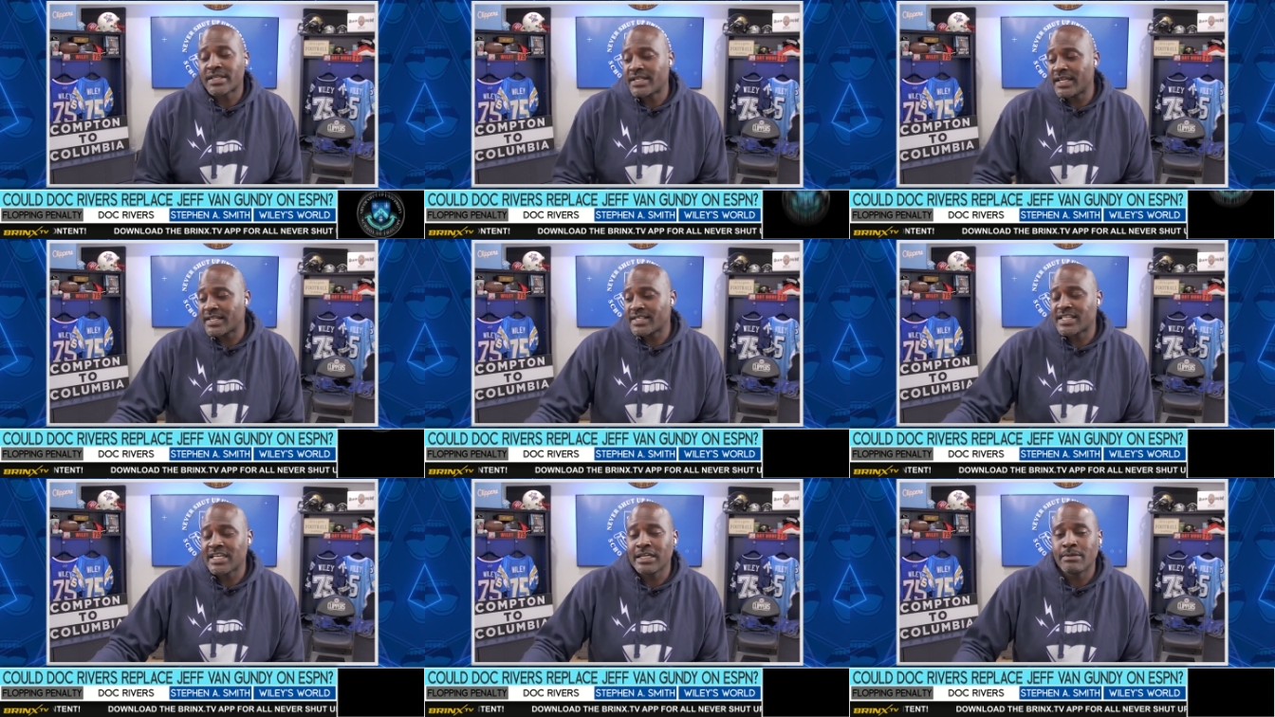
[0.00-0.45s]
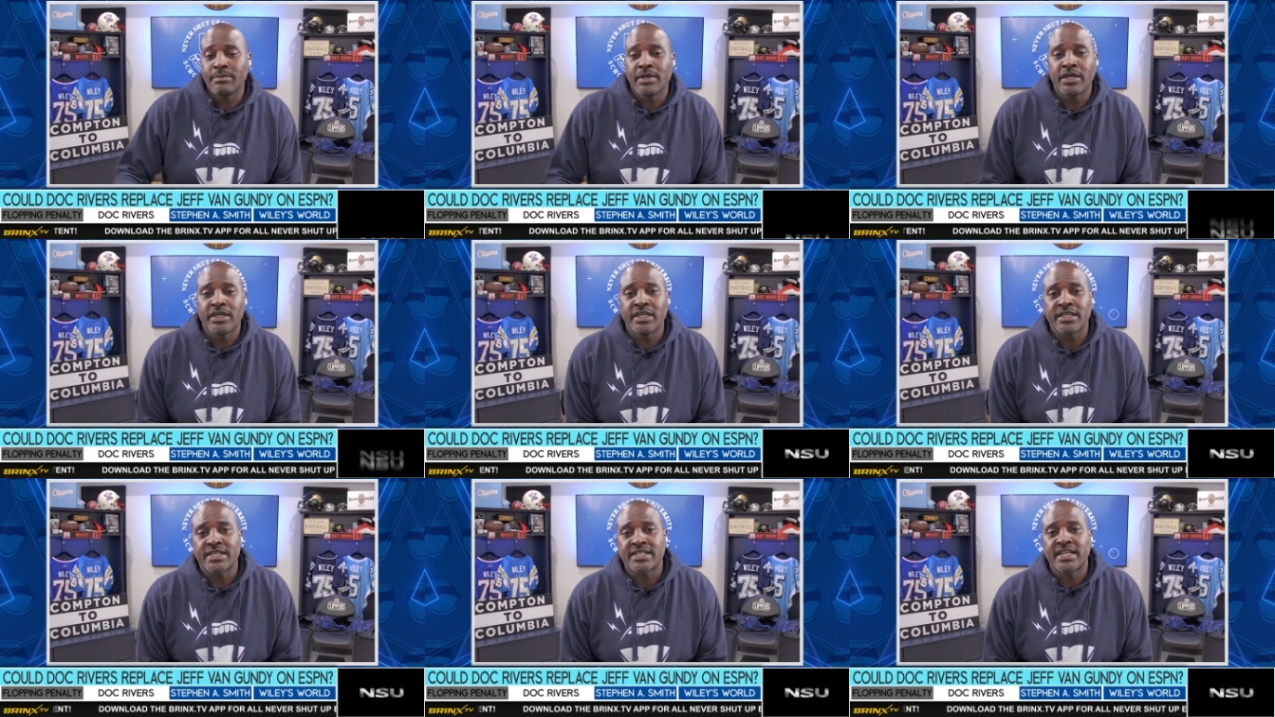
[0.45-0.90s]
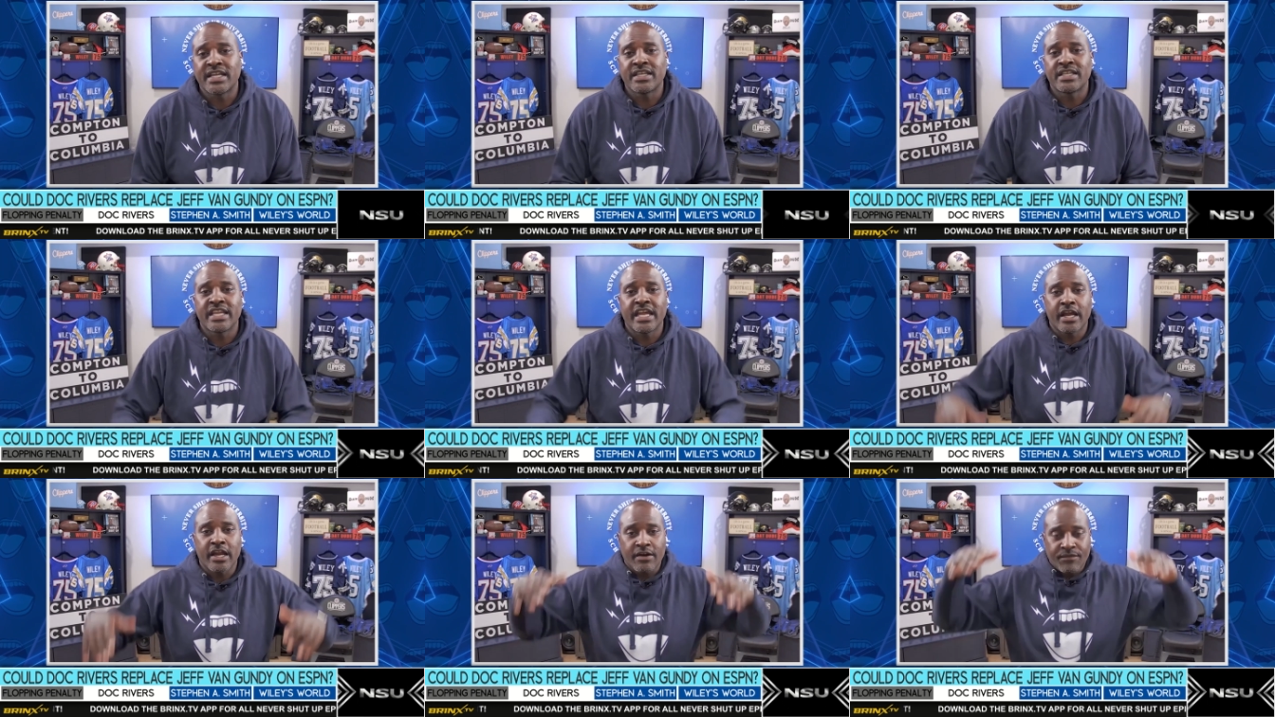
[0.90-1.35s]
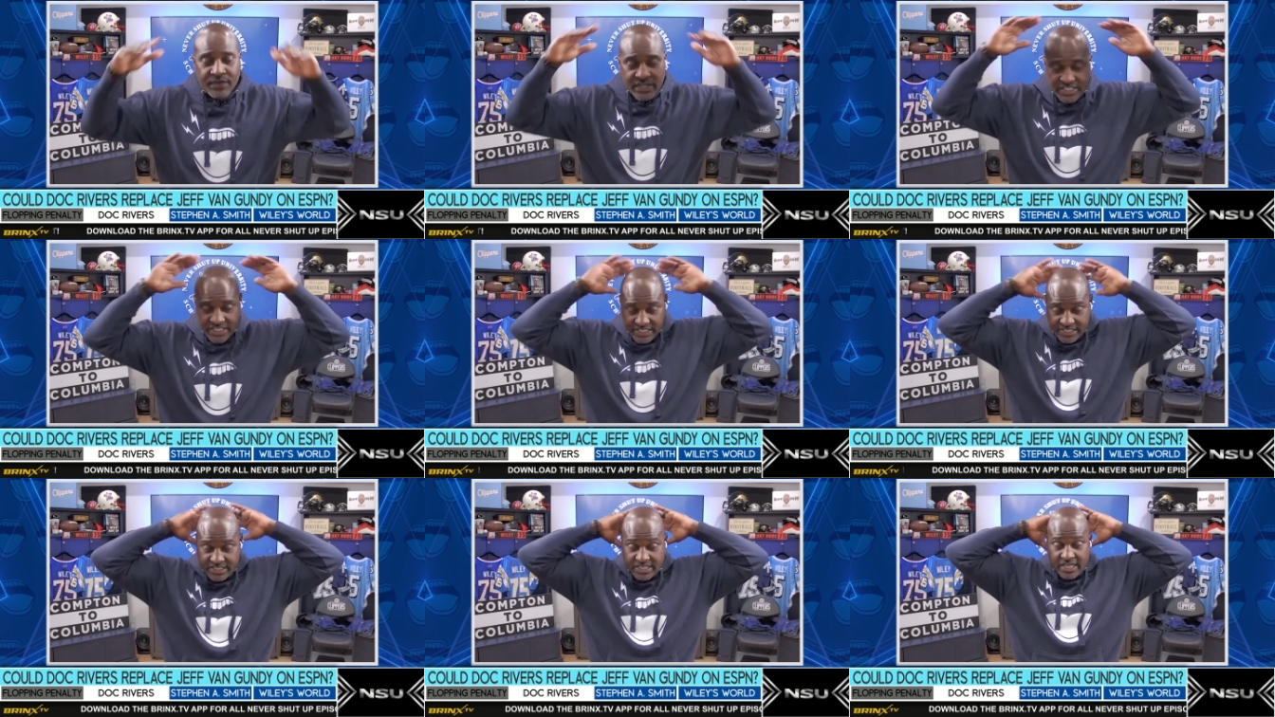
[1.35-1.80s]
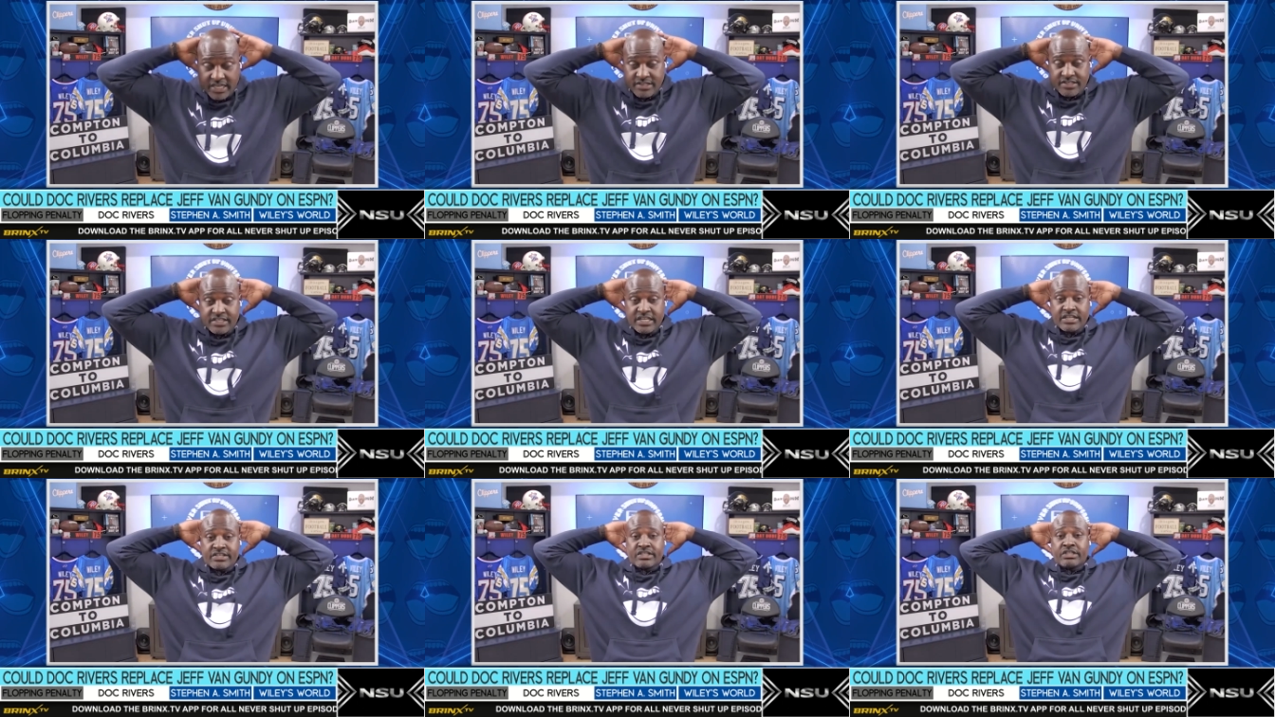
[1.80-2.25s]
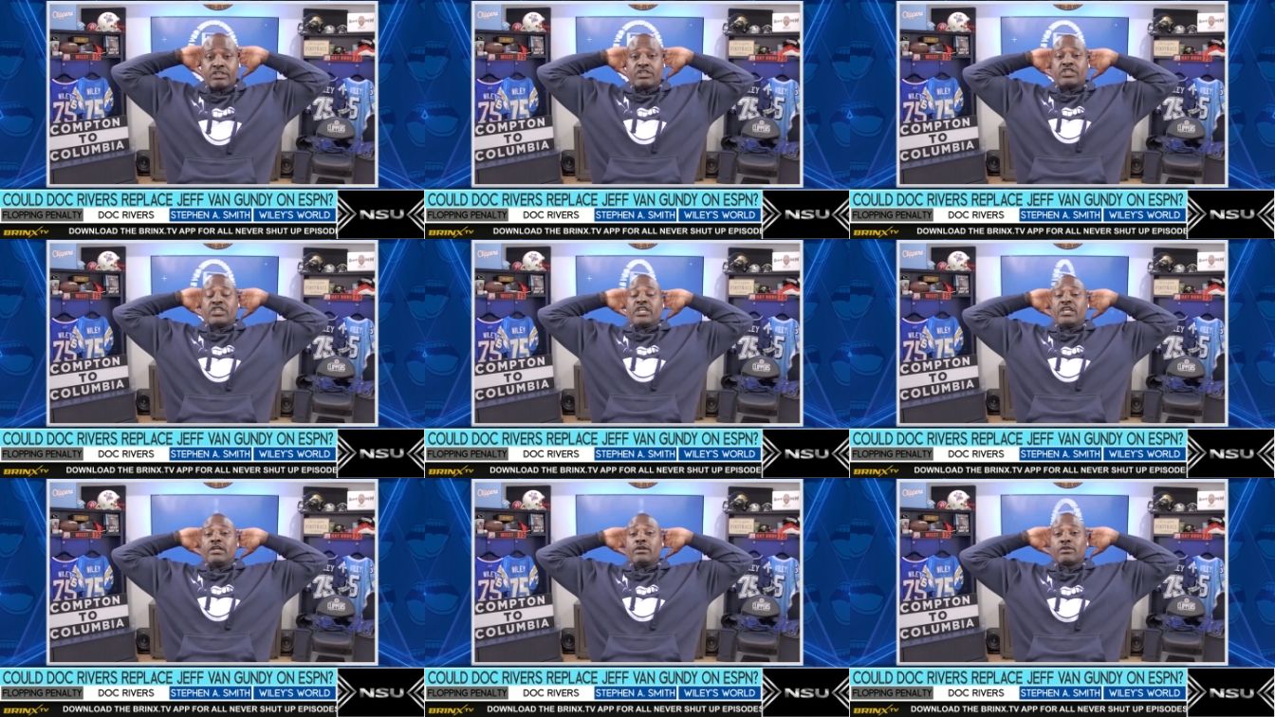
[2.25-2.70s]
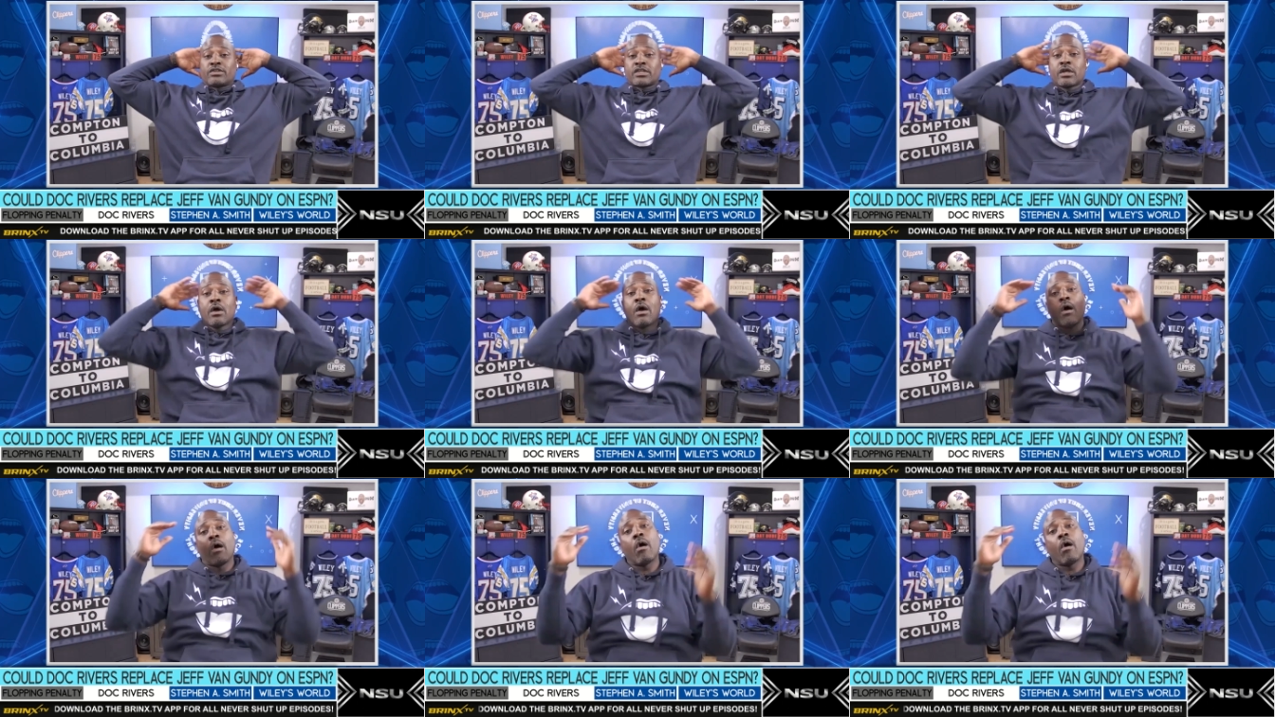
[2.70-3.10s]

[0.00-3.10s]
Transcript: 16 million sitting there if he just does this and chills,